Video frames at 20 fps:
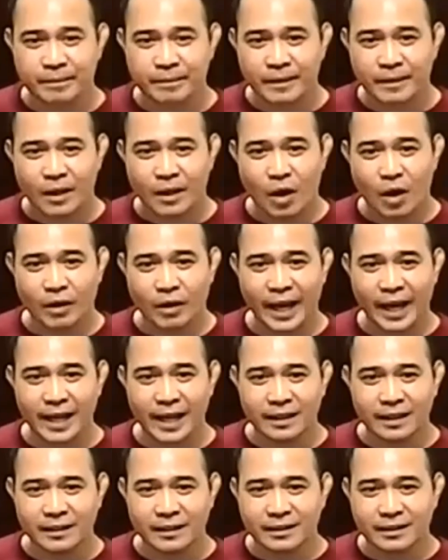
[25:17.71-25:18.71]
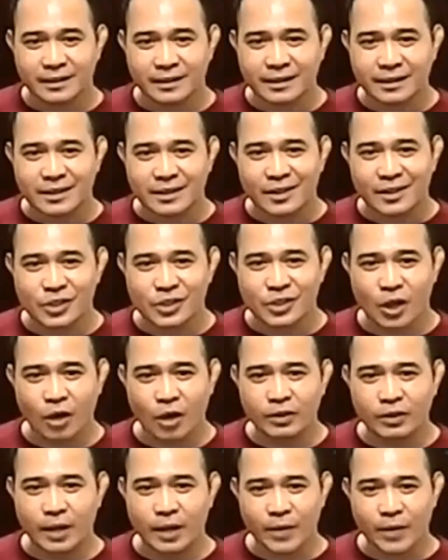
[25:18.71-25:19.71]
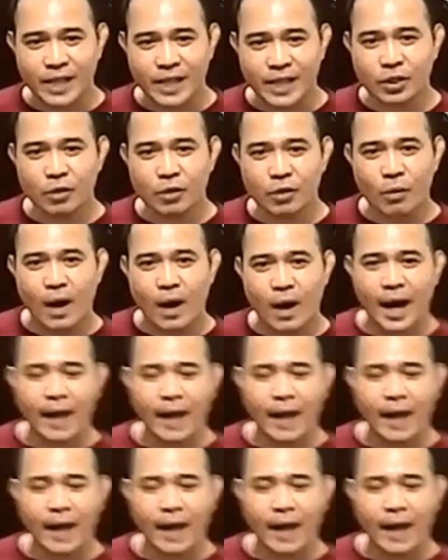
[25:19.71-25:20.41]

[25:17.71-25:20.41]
Okay? So the reason why we